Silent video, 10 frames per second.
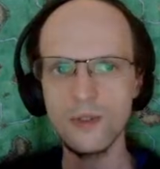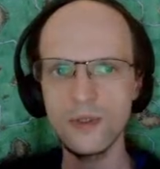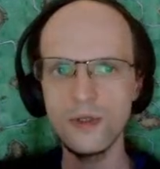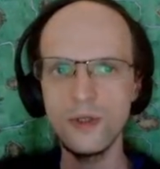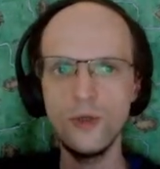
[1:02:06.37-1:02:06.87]

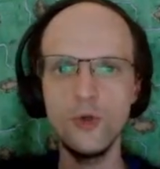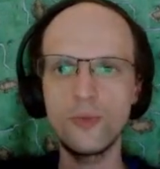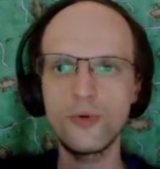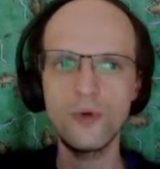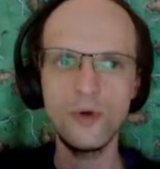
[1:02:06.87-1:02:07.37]
on a loop
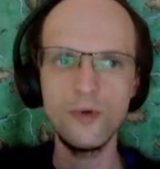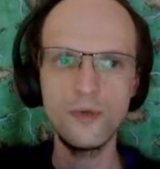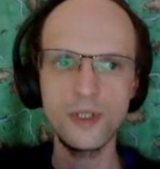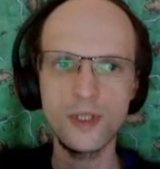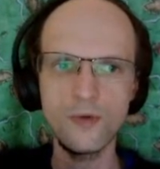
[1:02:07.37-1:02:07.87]

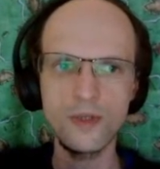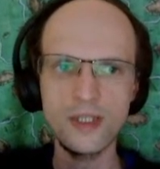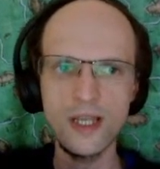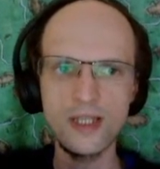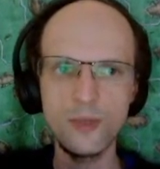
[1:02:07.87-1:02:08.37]
road, so
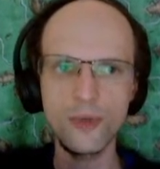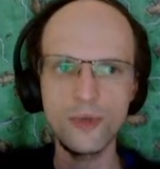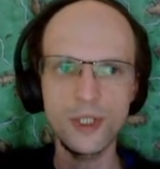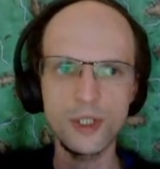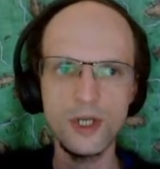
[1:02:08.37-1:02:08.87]
slight
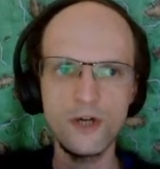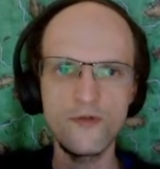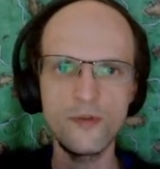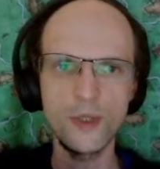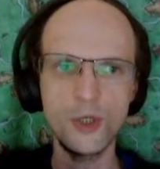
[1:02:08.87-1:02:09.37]
imprecision here
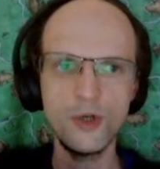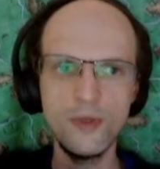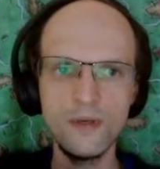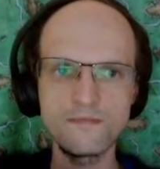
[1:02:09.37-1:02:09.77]
from the German.